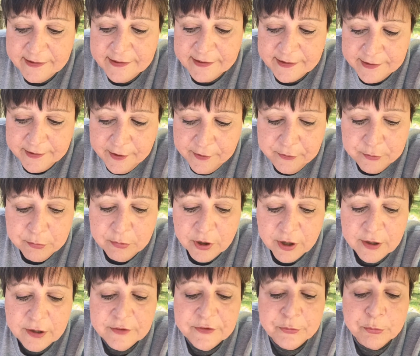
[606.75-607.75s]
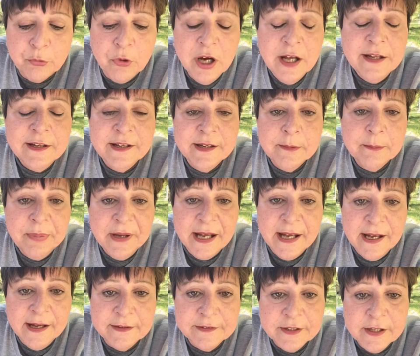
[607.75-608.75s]
In other words, what
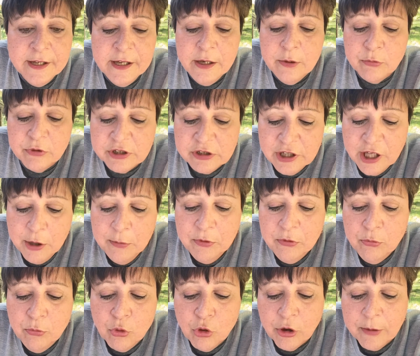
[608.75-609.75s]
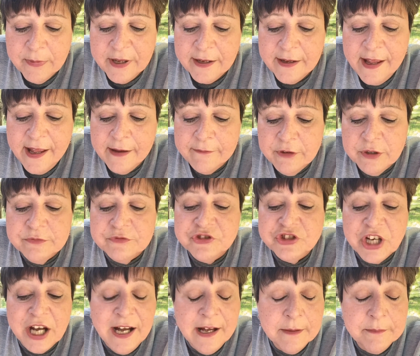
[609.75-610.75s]
impact would global warming have on
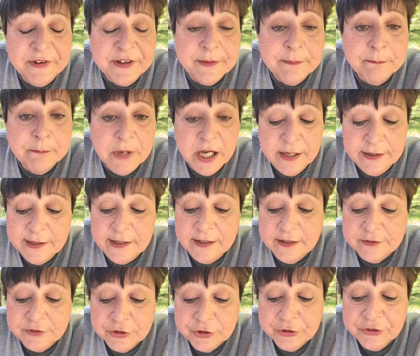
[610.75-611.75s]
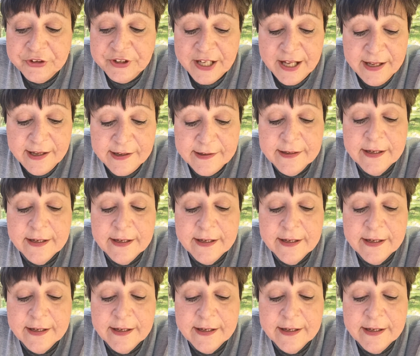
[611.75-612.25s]
jobs and money in your state?